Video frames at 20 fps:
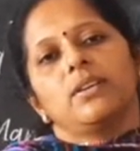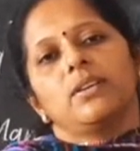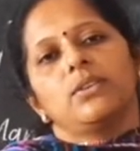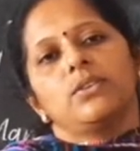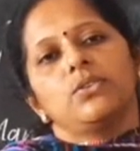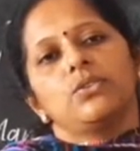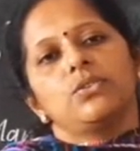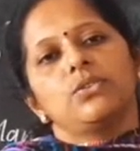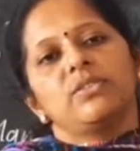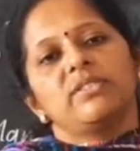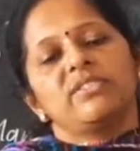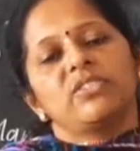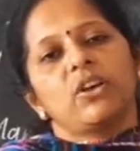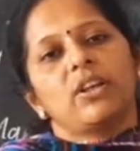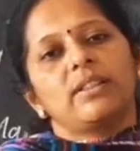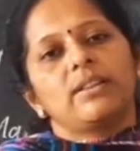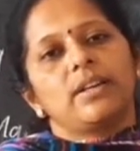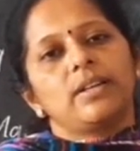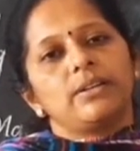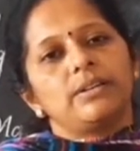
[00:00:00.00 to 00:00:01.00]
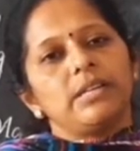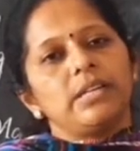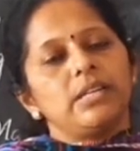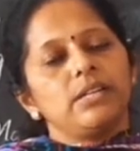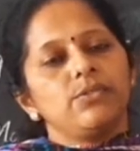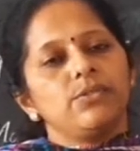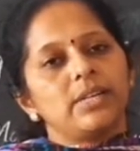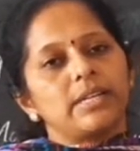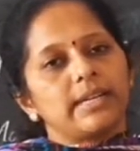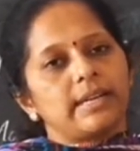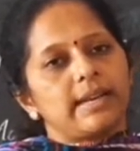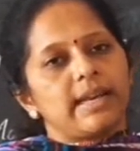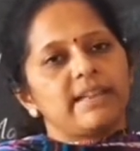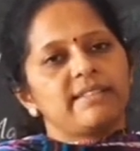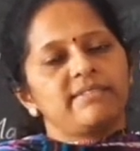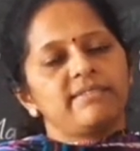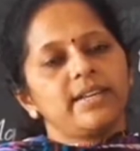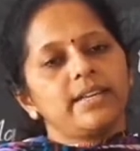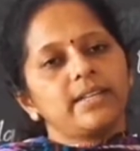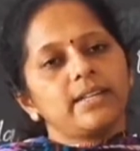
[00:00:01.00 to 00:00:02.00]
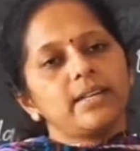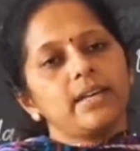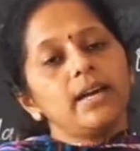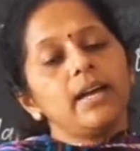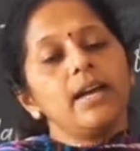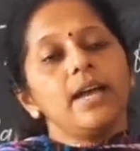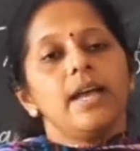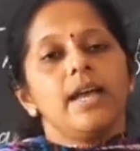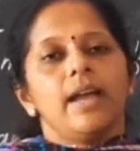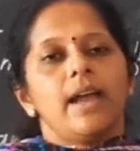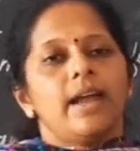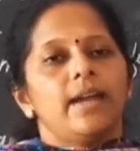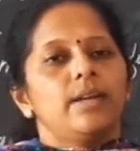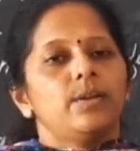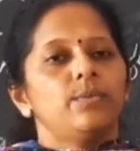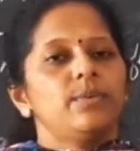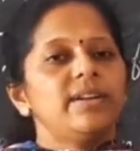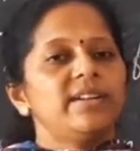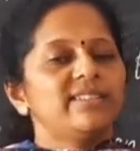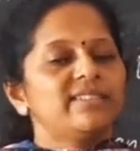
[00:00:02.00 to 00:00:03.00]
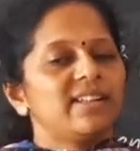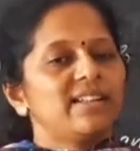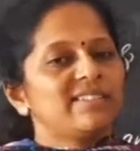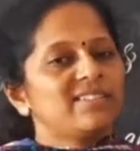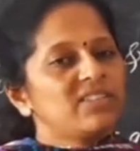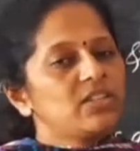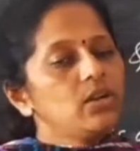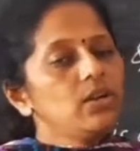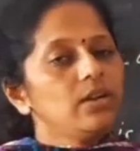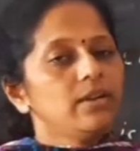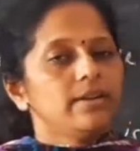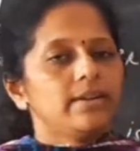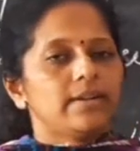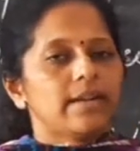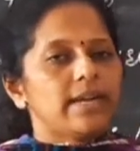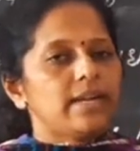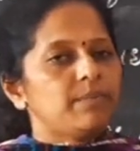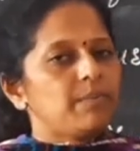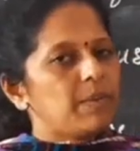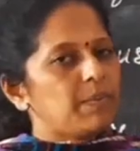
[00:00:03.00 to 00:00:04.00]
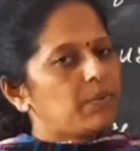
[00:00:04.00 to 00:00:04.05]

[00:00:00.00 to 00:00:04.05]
you should solve that one in your classwork, and words also write.